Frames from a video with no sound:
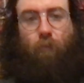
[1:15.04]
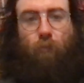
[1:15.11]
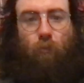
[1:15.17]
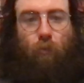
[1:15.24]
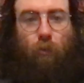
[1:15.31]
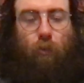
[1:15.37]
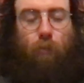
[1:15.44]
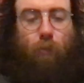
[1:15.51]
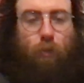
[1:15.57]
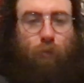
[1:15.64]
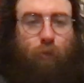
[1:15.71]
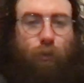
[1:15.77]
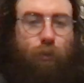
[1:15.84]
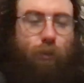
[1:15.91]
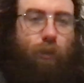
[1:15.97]
more of the
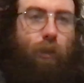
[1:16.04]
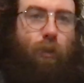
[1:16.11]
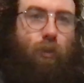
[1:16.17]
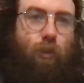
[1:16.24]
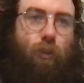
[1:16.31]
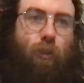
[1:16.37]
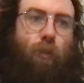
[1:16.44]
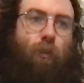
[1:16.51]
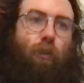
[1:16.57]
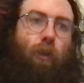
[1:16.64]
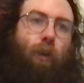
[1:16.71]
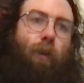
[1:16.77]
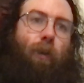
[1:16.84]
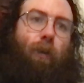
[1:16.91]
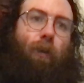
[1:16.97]
mispronunciations
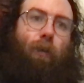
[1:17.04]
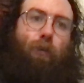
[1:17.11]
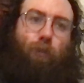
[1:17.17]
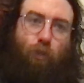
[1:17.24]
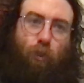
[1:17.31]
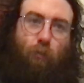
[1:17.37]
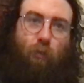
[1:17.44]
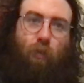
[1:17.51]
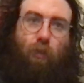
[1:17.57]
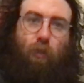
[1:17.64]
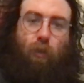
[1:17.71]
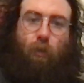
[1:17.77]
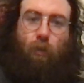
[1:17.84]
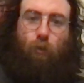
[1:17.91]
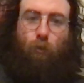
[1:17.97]
and some
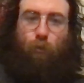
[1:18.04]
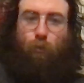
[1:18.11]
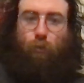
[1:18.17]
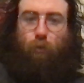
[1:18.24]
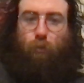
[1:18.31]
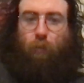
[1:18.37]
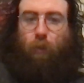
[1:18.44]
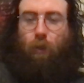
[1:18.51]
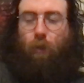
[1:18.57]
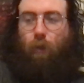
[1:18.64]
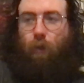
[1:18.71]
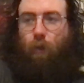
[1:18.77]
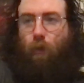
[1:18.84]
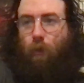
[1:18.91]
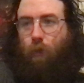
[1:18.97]
details
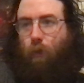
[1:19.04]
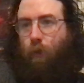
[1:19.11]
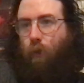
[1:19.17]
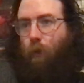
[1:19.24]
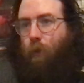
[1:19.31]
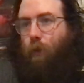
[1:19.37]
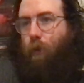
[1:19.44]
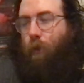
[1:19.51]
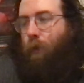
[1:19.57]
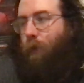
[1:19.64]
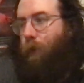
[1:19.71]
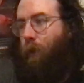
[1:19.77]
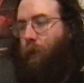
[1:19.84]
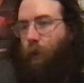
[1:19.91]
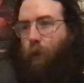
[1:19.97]
being
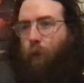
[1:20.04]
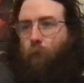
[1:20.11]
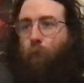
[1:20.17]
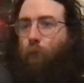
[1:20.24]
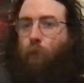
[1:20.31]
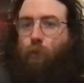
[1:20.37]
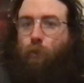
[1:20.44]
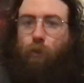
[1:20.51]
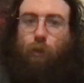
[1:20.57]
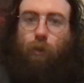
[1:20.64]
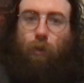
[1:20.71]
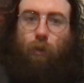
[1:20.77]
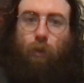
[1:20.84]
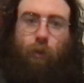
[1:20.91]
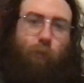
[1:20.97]
kind of
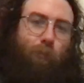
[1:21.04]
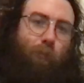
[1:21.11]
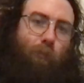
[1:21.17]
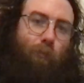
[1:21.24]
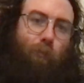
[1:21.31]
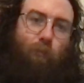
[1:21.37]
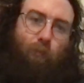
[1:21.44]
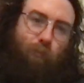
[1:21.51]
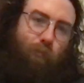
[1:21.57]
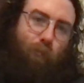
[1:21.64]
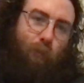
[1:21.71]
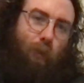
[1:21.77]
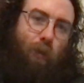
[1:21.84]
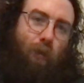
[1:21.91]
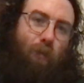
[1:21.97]
fuzzy
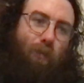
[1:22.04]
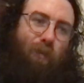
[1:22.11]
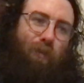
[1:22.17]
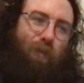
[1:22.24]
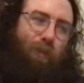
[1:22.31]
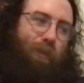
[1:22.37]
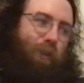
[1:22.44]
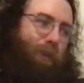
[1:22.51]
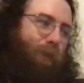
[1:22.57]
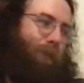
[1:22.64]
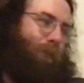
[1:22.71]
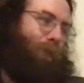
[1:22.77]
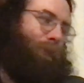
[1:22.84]
because